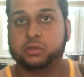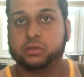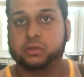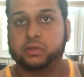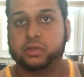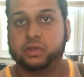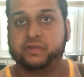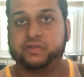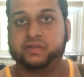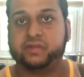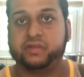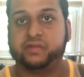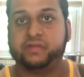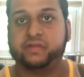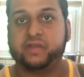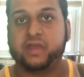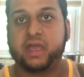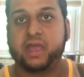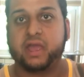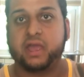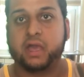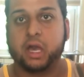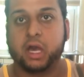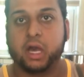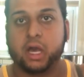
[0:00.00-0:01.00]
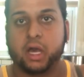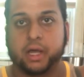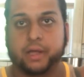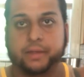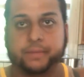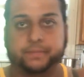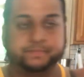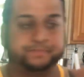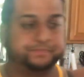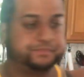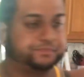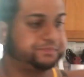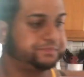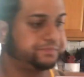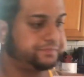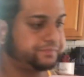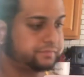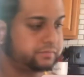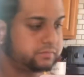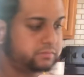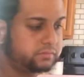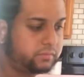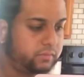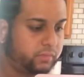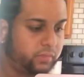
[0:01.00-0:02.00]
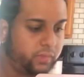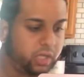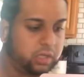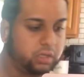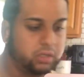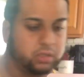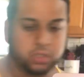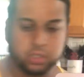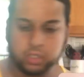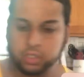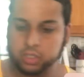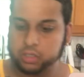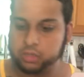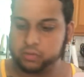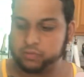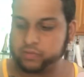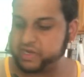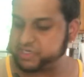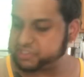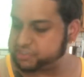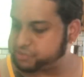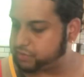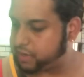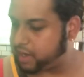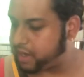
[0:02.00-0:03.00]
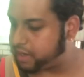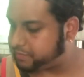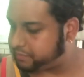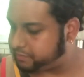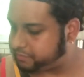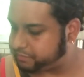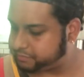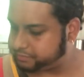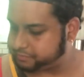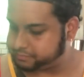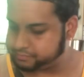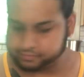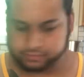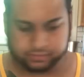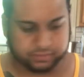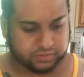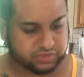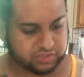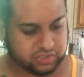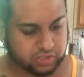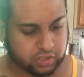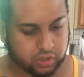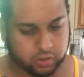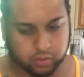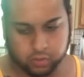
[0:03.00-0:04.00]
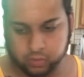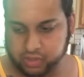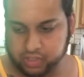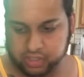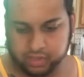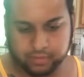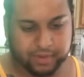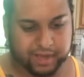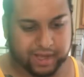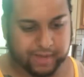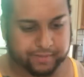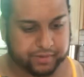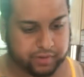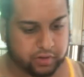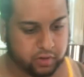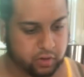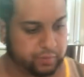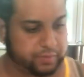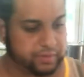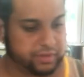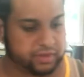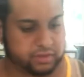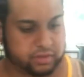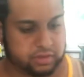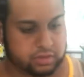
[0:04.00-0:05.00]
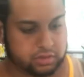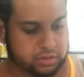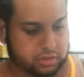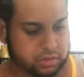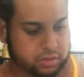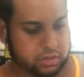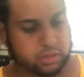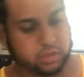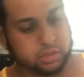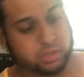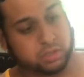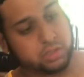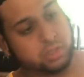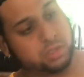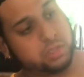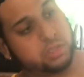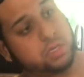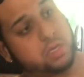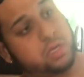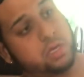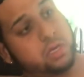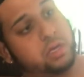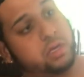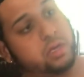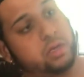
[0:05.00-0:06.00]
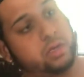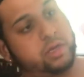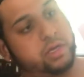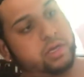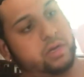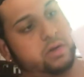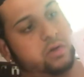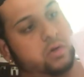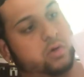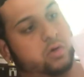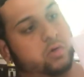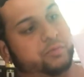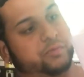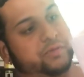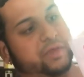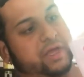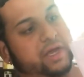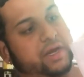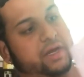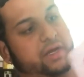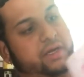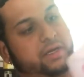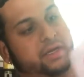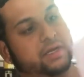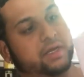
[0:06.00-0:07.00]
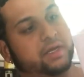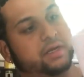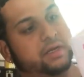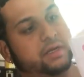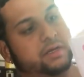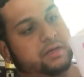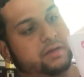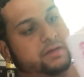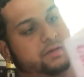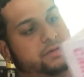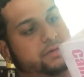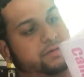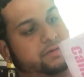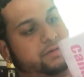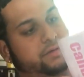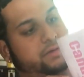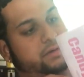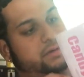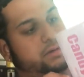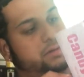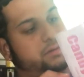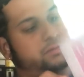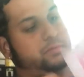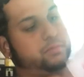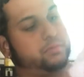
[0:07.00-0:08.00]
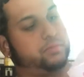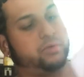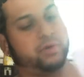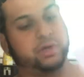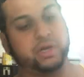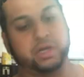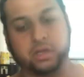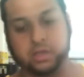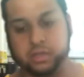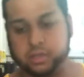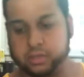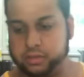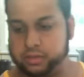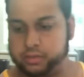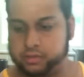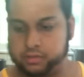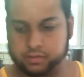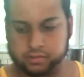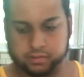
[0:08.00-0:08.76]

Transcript: This is a restaurant. So we're gonna pop it open and hope that it did pretty good.